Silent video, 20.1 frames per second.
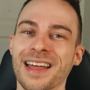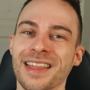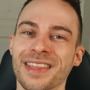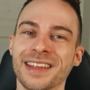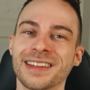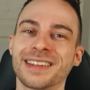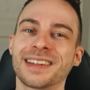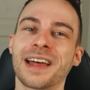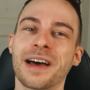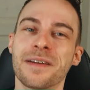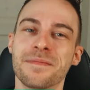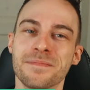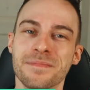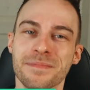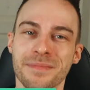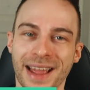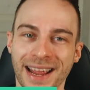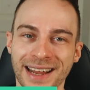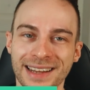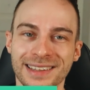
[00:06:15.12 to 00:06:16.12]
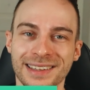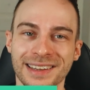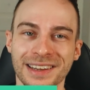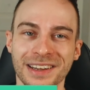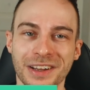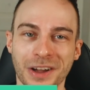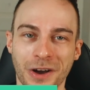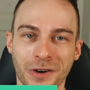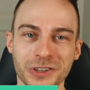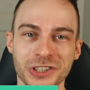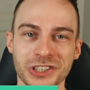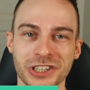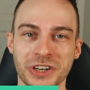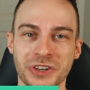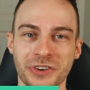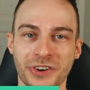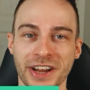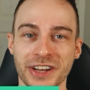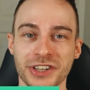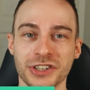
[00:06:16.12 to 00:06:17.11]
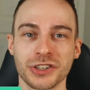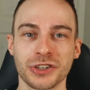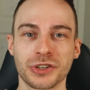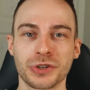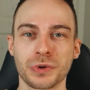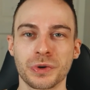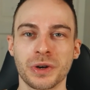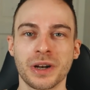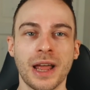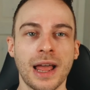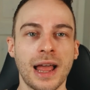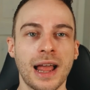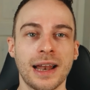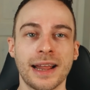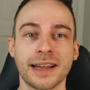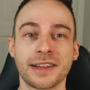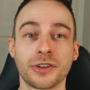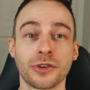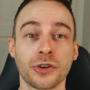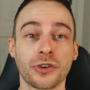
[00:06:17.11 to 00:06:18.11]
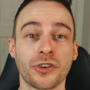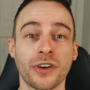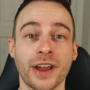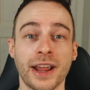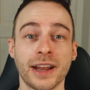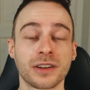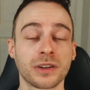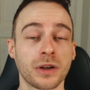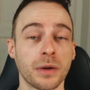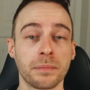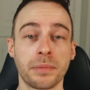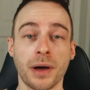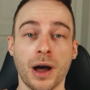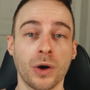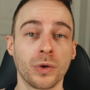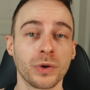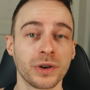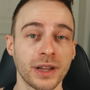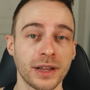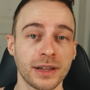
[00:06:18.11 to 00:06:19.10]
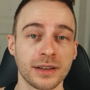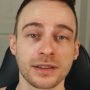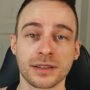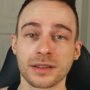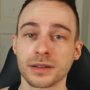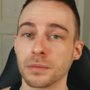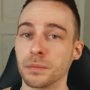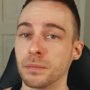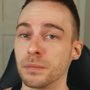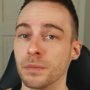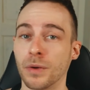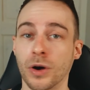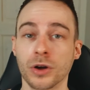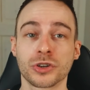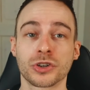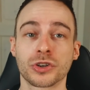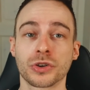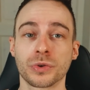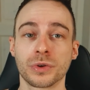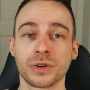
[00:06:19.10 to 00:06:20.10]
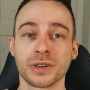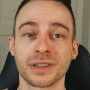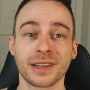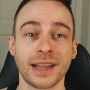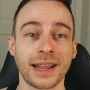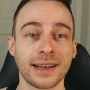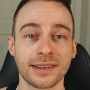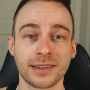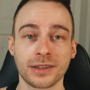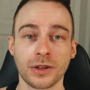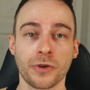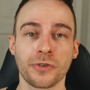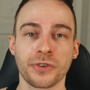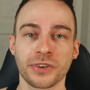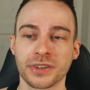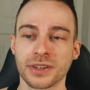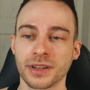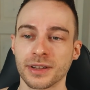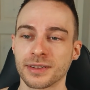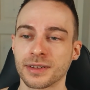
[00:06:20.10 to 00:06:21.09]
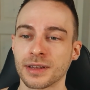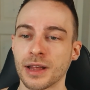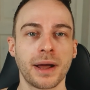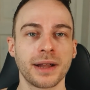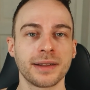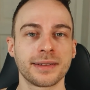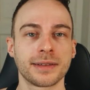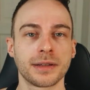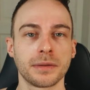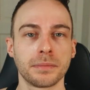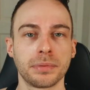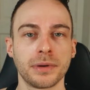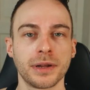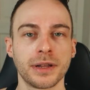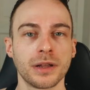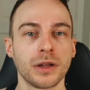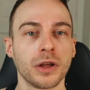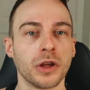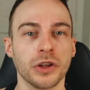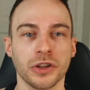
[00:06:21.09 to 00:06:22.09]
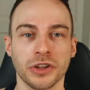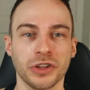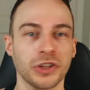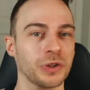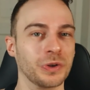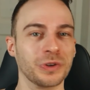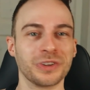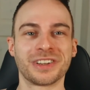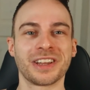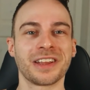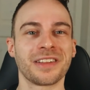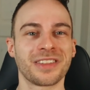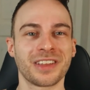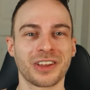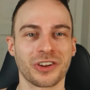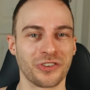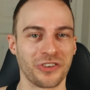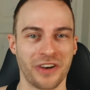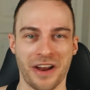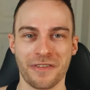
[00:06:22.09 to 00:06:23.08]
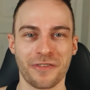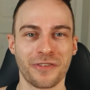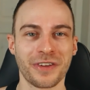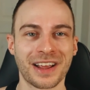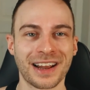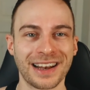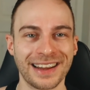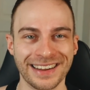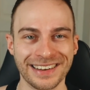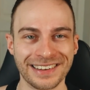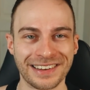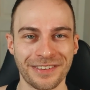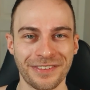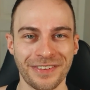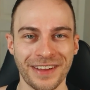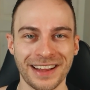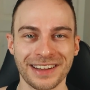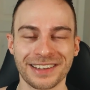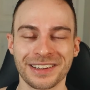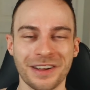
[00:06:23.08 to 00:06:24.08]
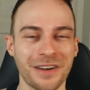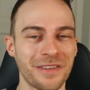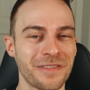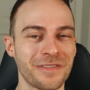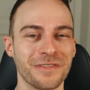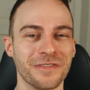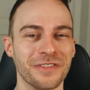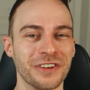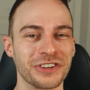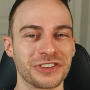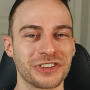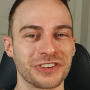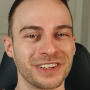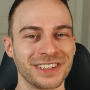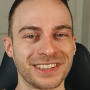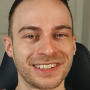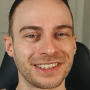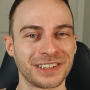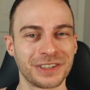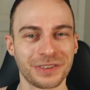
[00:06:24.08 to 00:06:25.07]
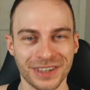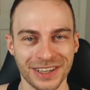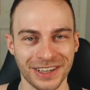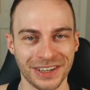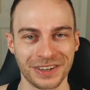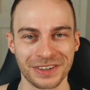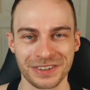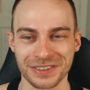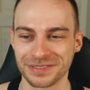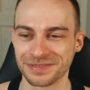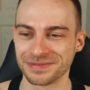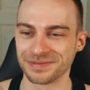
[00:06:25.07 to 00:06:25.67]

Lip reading: This amazing code generation tool lets you create components, modules, and services by simply using the graphical interface of Visual Studio.